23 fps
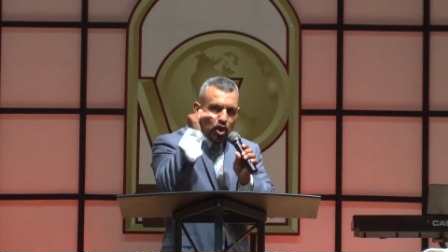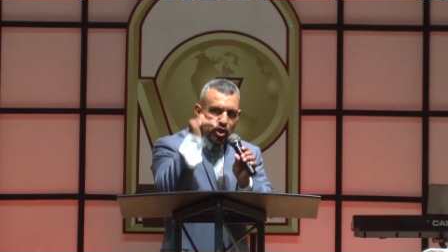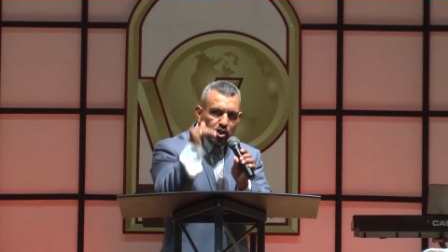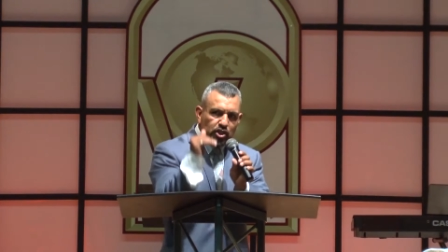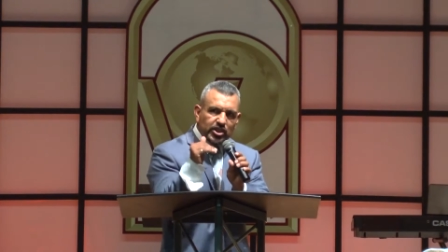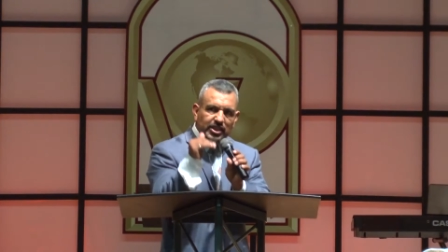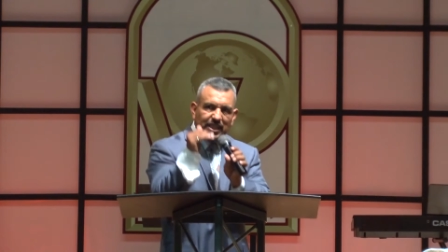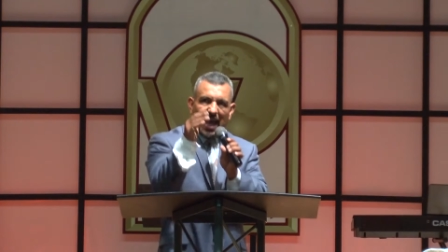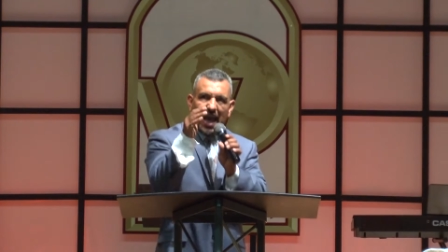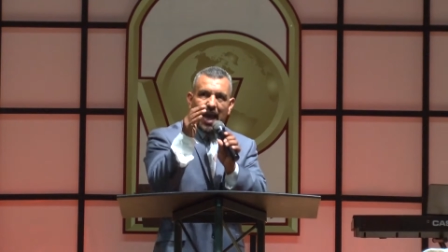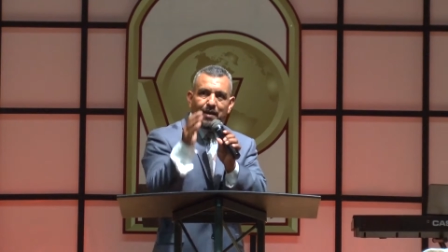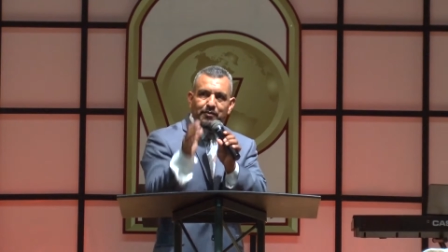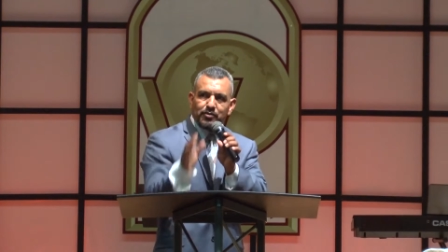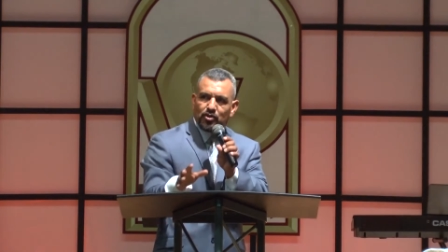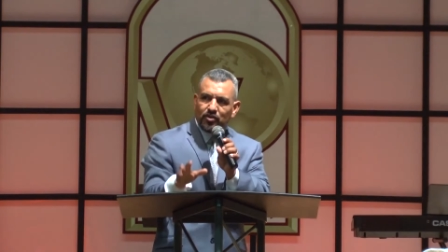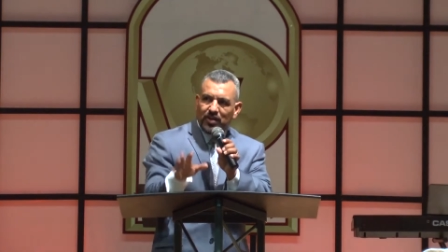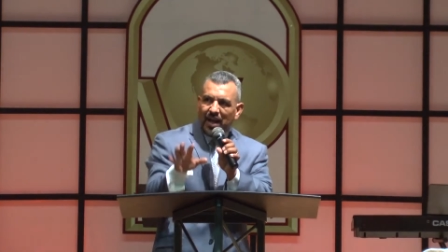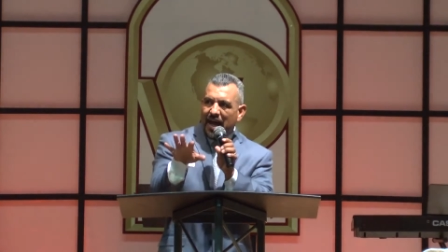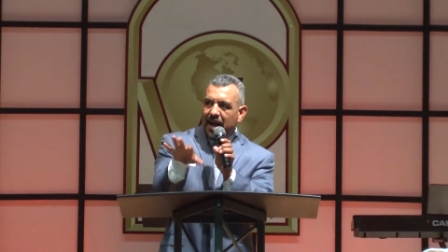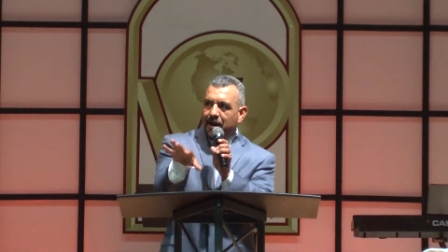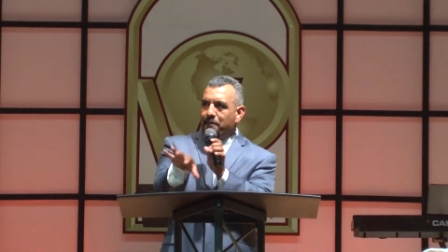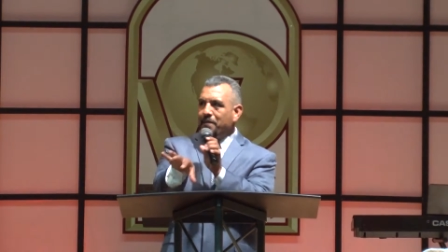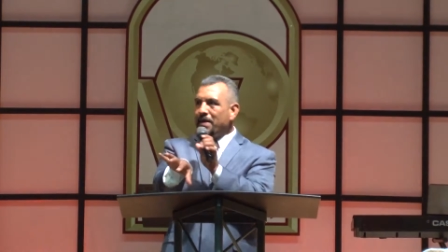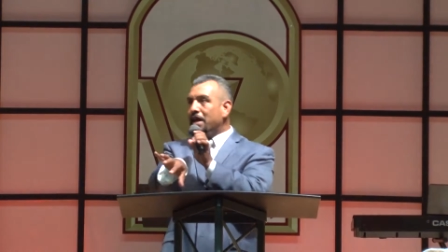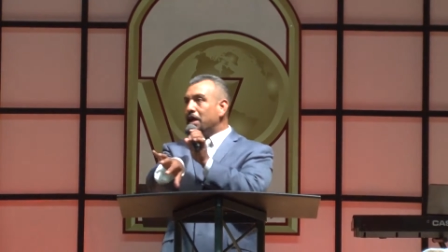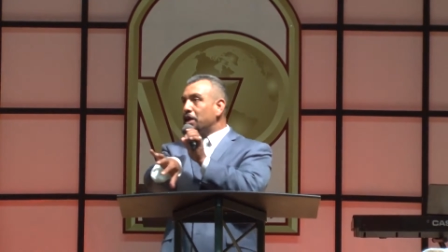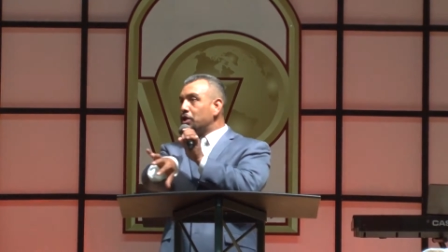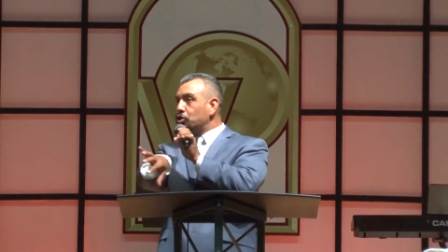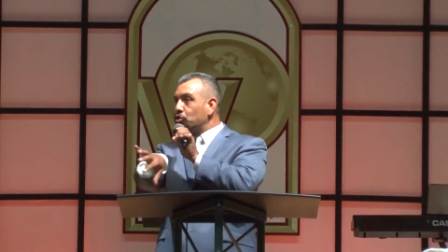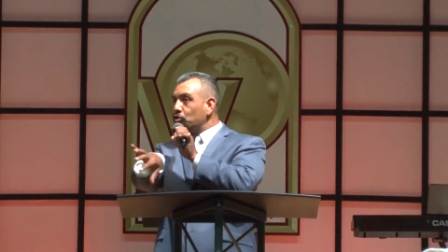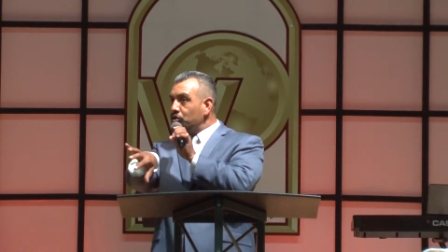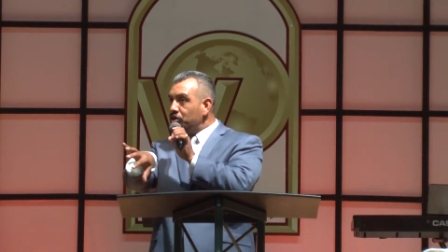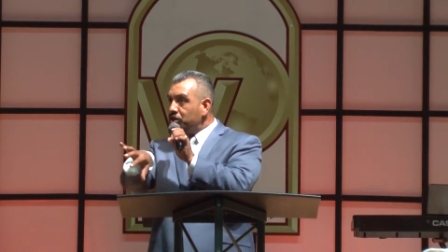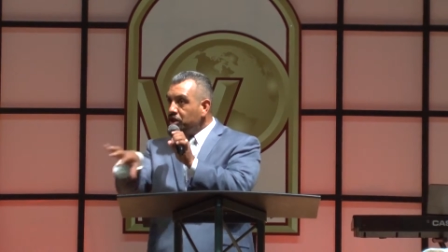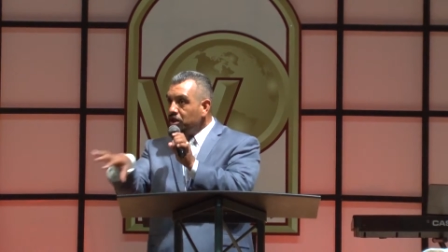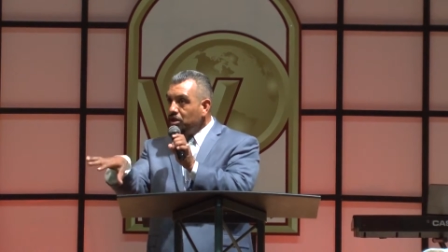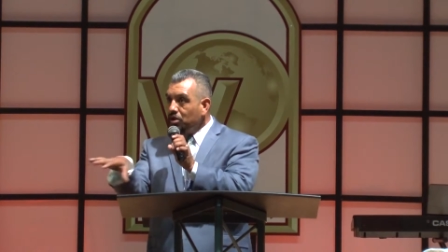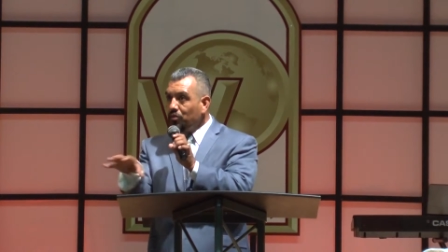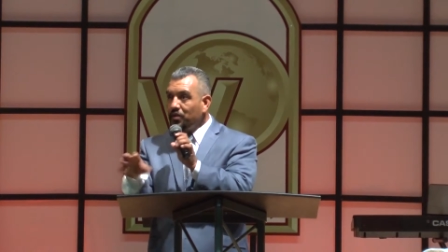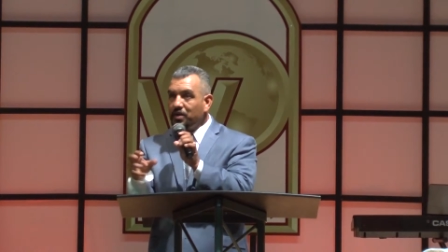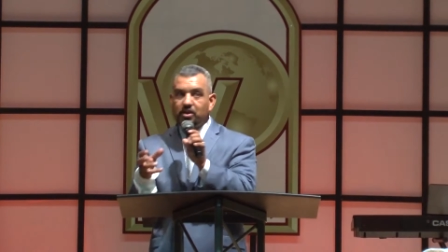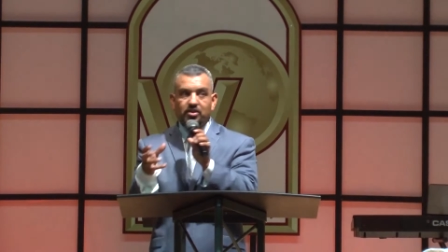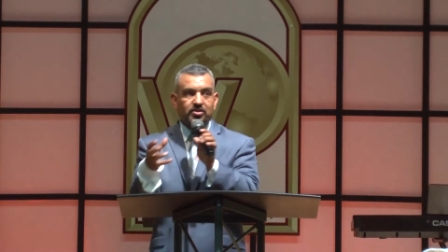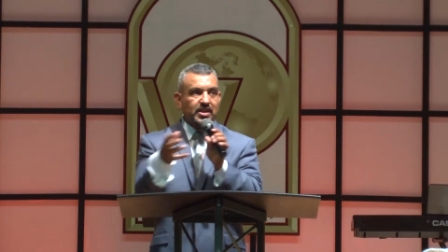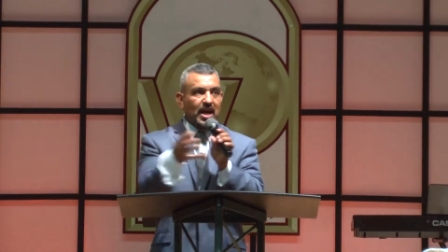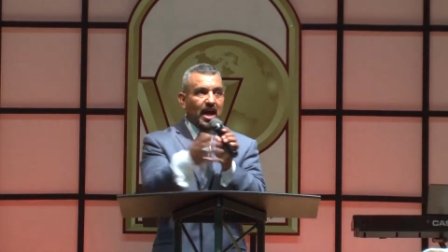steps on how to begin to deal
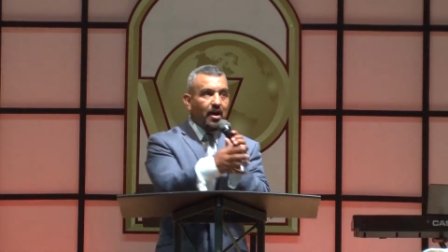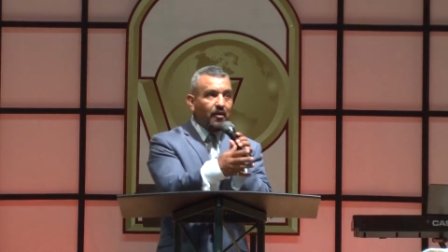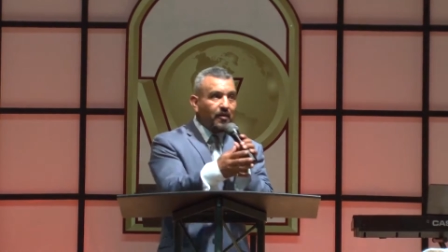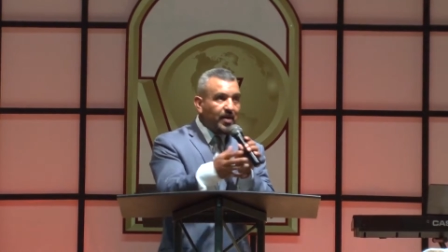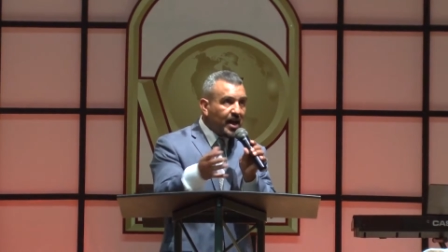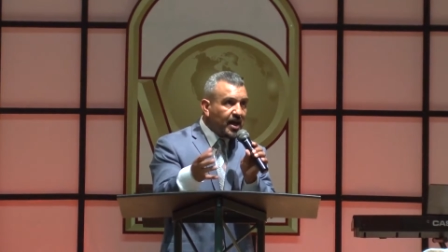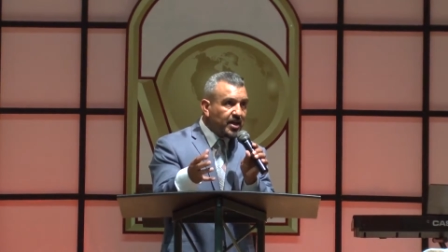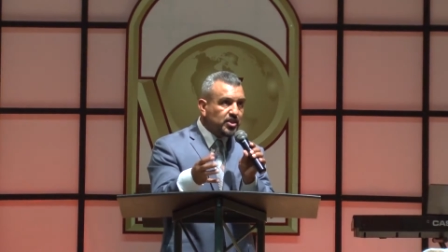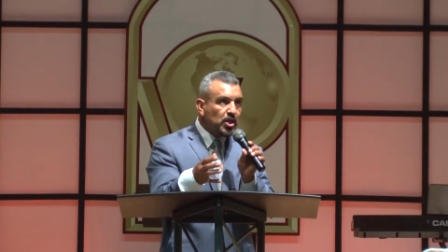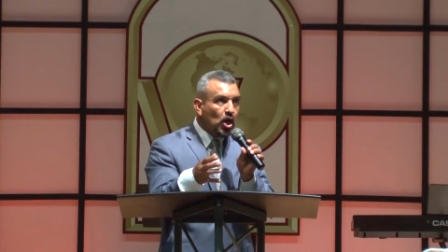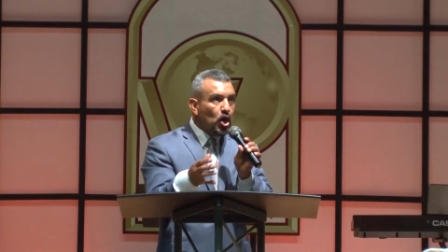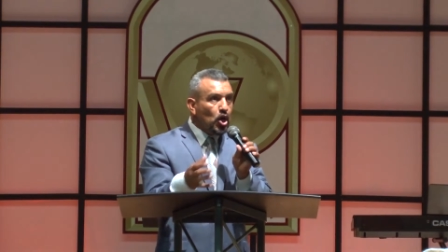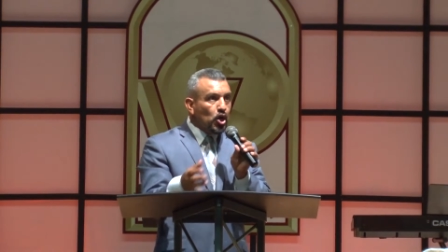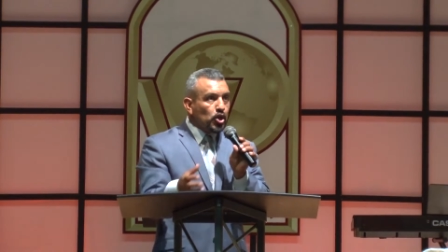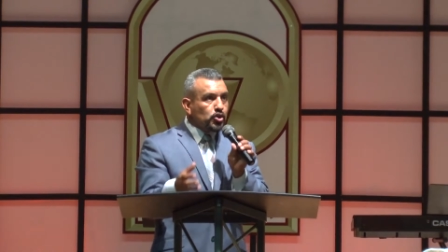with those areas